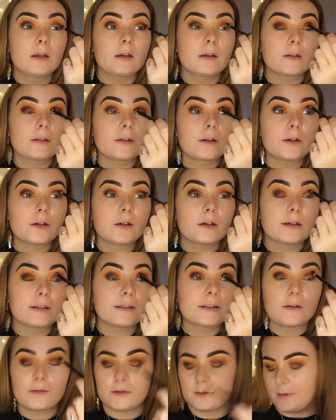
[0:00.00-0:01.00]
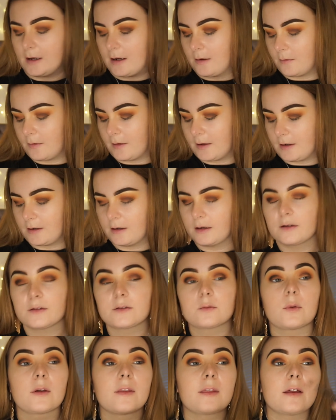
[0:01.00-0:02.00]
it's so nice to have some out there
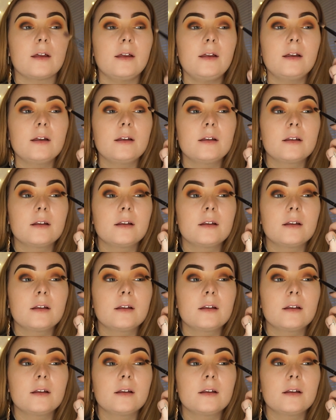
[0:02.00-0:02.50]
colours with it.